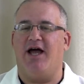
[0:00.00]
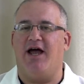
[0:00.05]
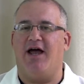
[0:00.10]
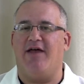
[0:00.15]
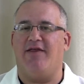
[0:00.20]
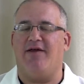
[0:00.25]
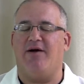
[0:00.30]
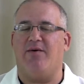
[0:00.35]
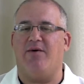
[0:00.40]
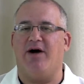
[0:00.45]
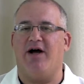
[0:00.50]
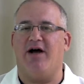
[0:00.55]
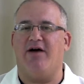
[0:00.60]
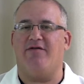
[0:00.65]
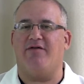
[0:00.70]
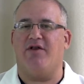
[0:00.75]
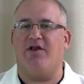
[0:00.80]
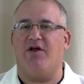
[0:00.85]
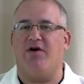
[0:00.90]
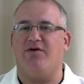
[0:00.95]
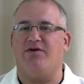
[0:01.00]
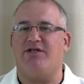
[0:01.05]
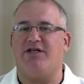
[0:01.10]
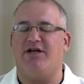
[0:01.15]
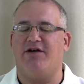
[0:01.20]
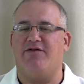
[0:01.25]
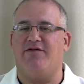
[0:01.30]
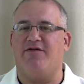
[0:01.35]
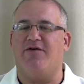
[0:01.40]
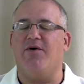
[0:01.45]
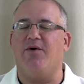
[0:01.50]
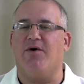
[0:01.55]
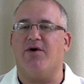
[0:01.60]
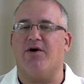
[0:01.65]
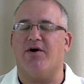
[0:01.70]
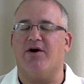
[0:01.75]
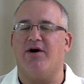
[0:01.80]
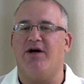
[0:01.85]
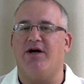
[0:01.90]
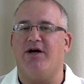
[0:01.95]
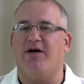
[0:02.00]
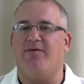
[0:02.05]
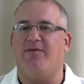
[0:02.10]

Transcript: and they will have low T4,